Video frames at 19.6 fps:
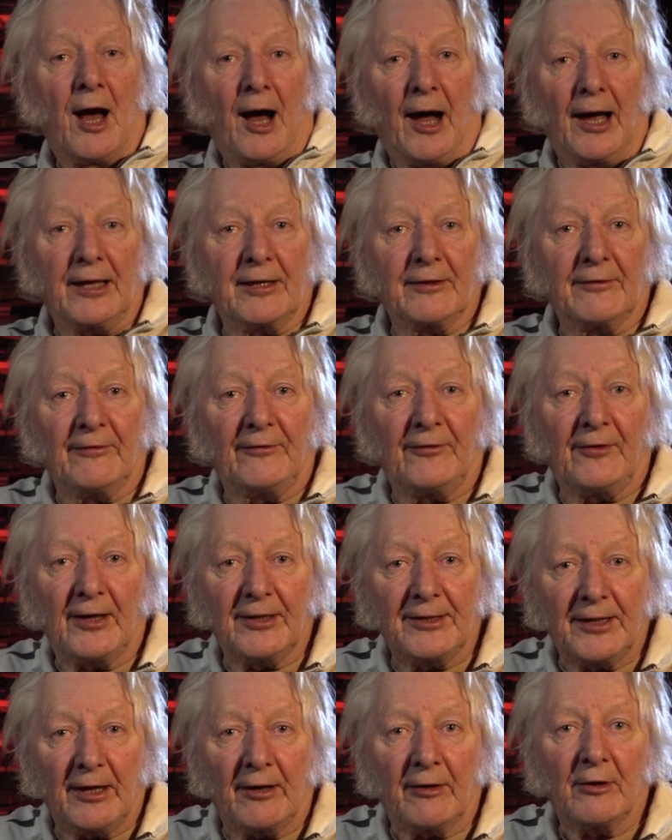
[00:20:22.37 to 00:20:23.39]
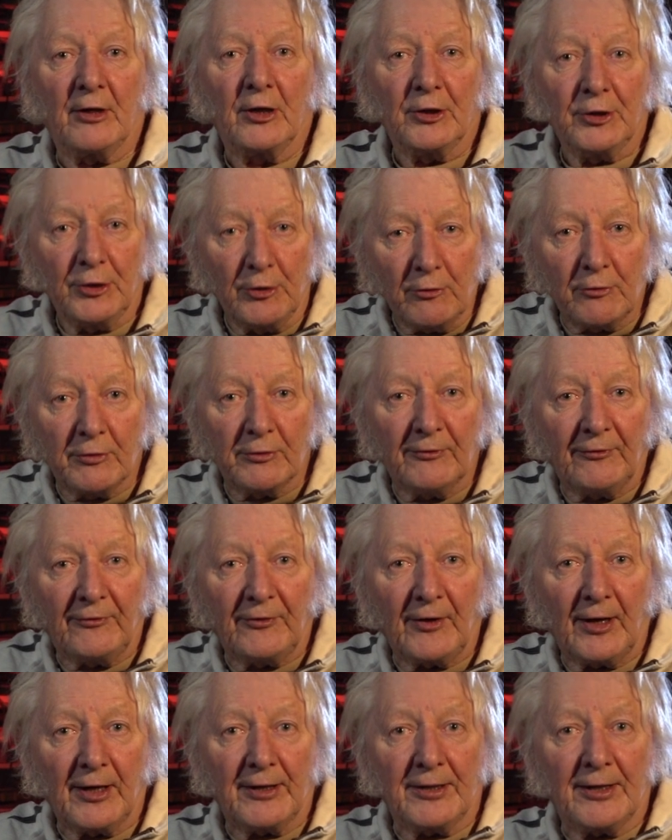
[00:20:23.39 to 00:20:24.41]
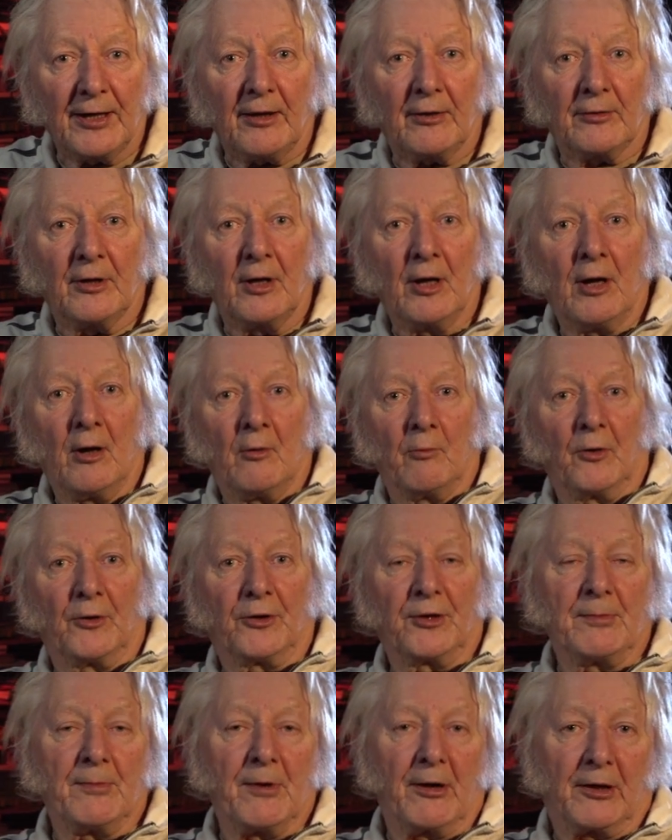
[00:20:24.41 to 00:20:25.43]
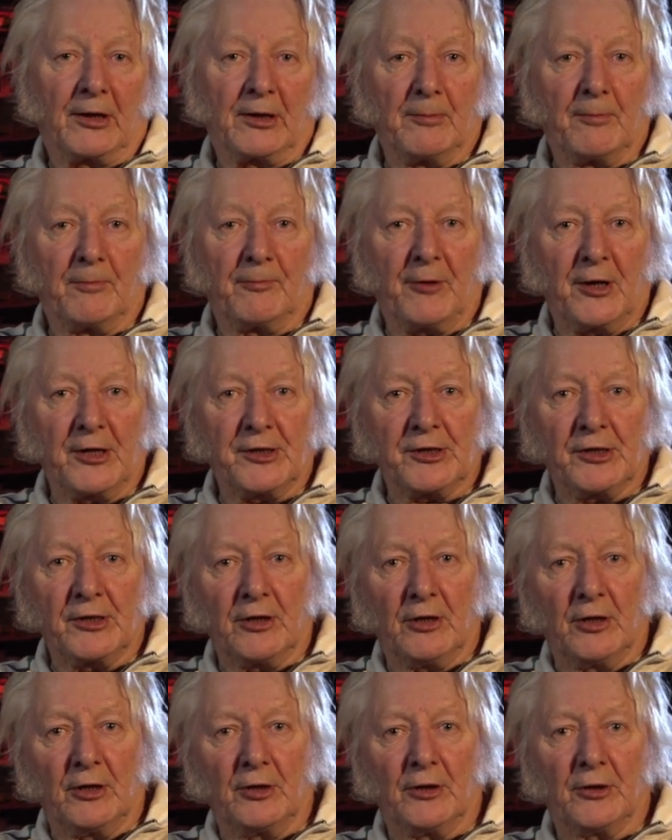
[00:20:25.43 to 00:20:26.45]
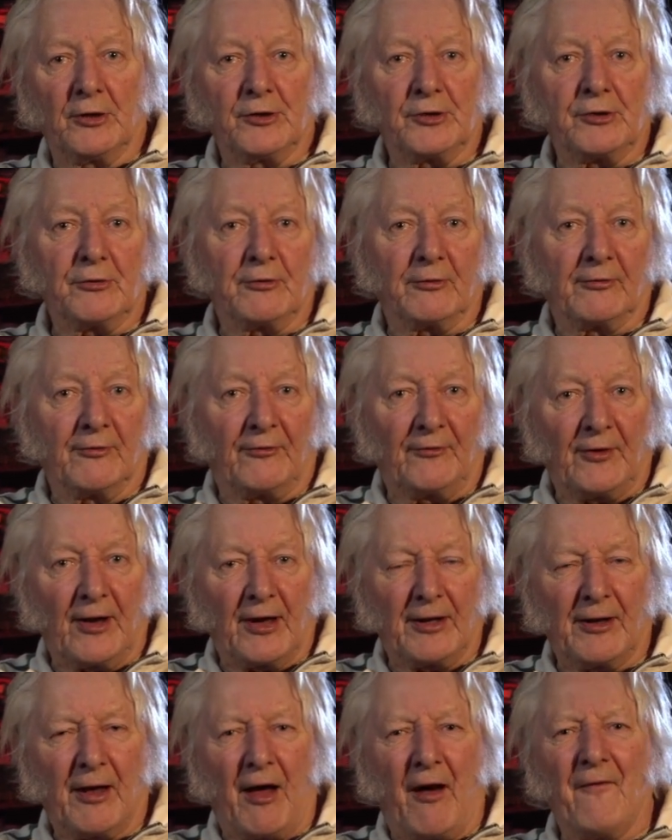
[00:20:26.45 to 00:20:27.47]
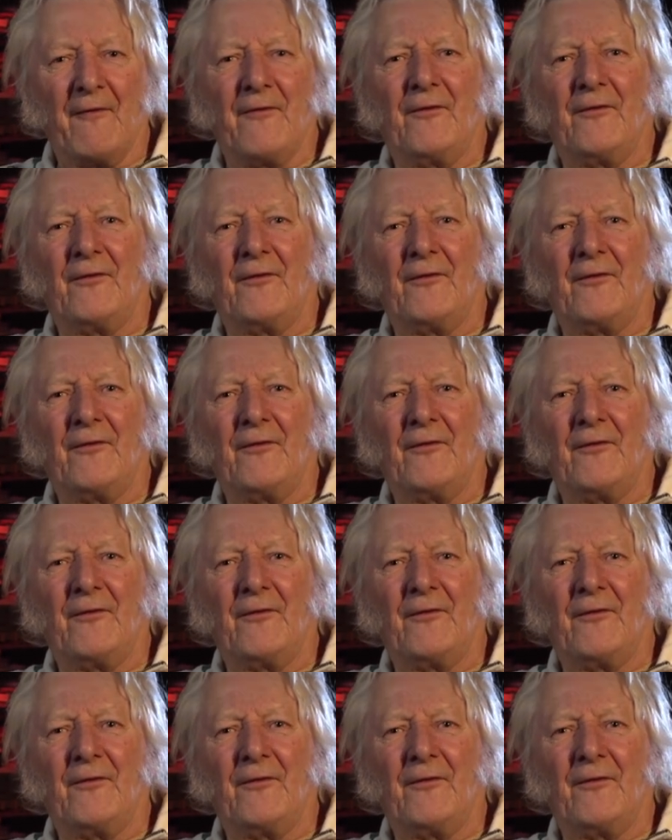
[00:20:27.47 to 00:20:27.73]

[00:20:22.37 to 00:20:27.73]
I can find out, you can find out what the American president earns, you can find out a